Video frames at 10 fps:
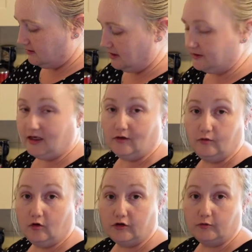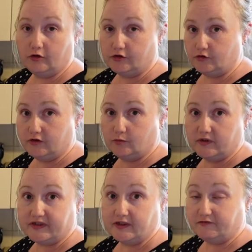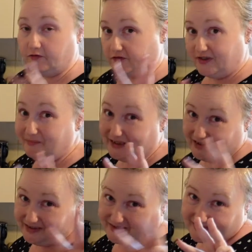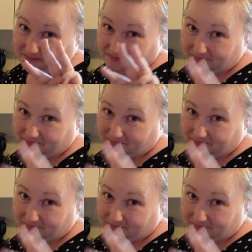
And now all you want to do is whisk this for 3 minutes.